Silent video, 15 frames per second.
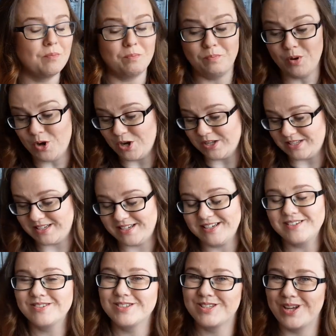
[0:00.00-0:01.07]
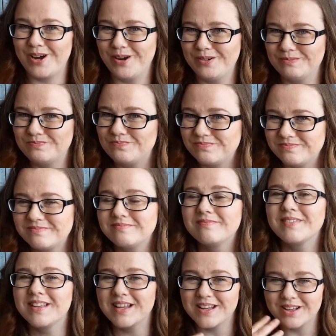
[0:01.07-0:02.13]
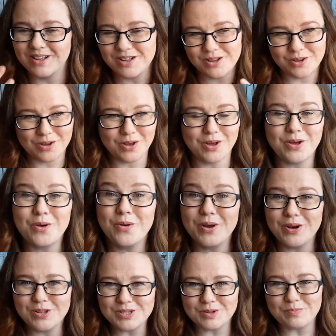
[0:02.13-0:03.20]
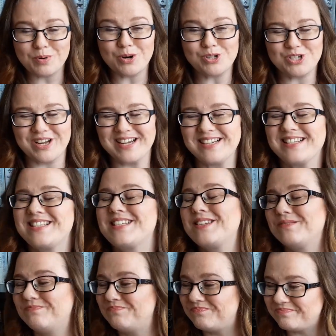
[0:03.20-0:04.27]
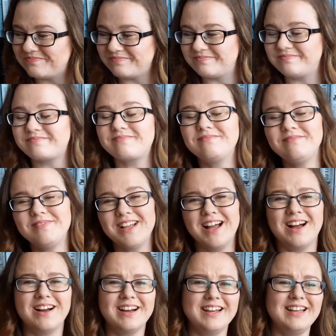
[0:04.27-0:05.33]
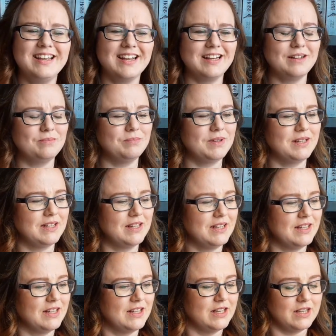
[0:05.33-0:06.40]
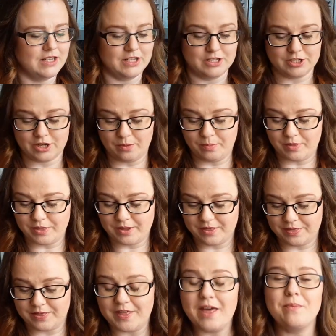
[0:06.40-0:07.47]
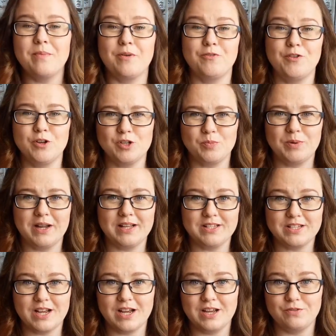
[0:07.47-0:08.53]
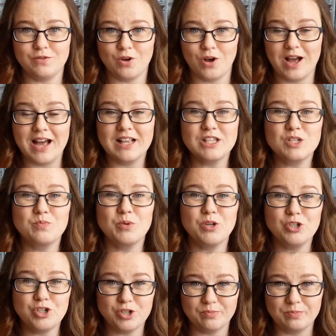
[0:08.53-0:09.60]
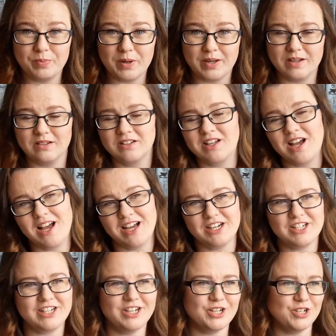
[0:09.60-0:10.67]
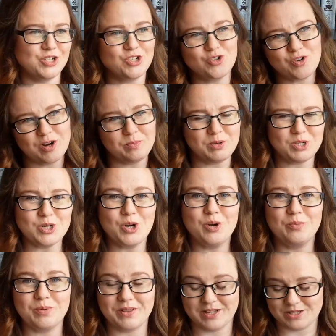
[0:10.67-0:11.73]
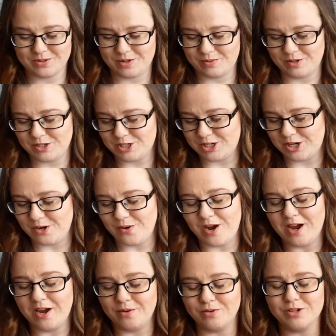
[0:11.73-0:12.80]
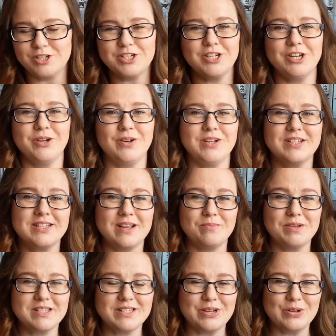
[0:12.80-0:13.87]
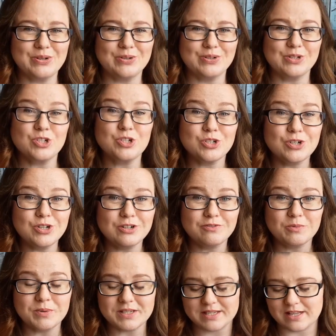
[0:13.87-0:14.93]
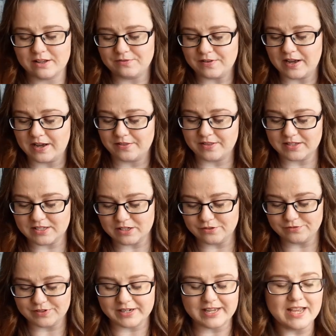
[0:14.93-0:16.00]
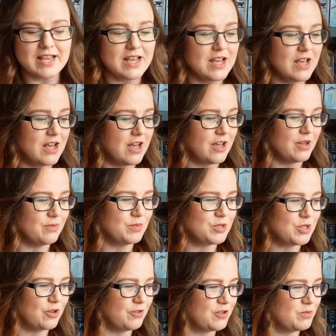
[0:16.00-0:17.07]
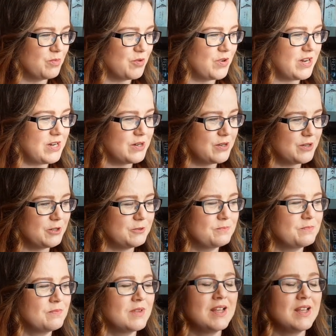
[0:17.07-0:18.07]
But so going on to projects, they're my future plans. I've got a hand spun jumper, cardigan, stripy top. That's what I want to do. I want to do a semicircle shawl for myself out of this lovely soft merino.